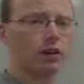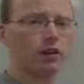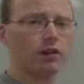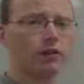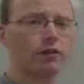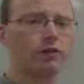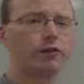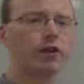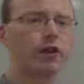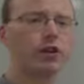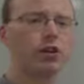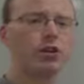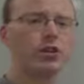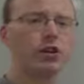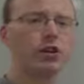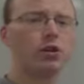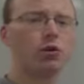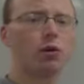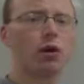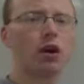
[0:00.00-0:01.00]
The first
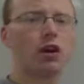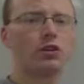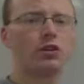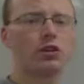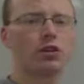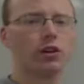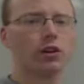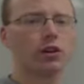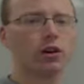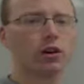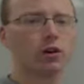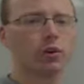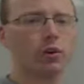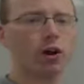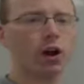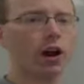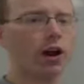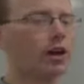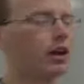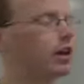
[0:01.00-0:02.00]
equation you're going to
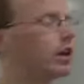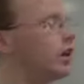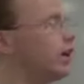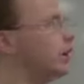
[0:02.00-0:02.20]
write